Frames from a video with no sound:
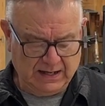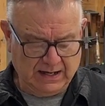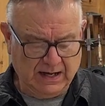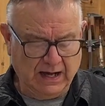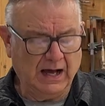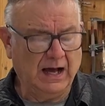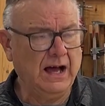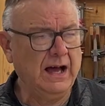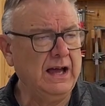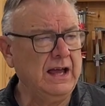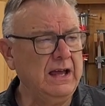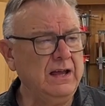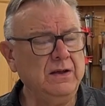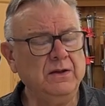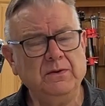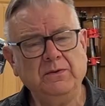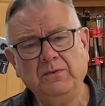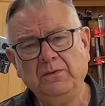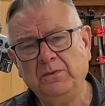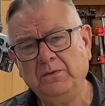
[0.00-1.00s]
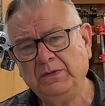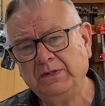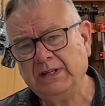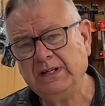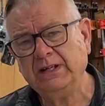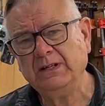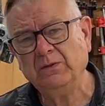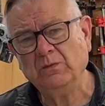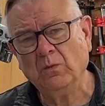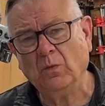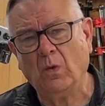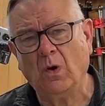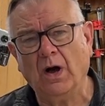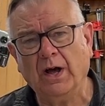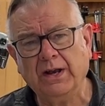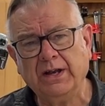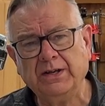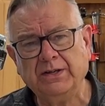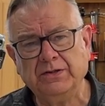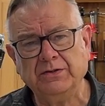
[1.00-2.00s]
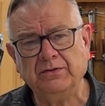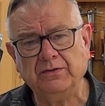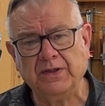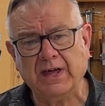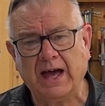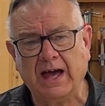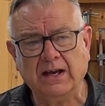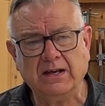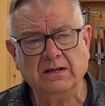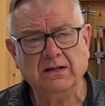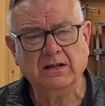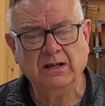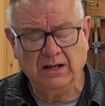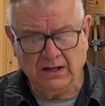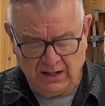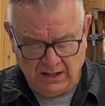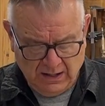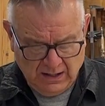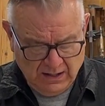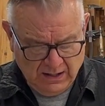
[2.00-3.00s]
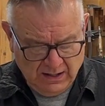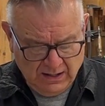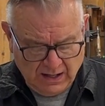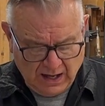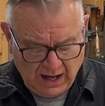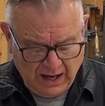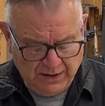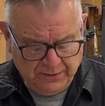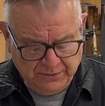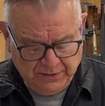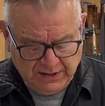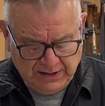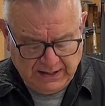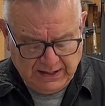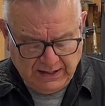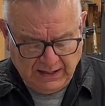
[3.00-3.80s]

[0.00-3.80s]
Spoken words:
I didn't want to do that. I really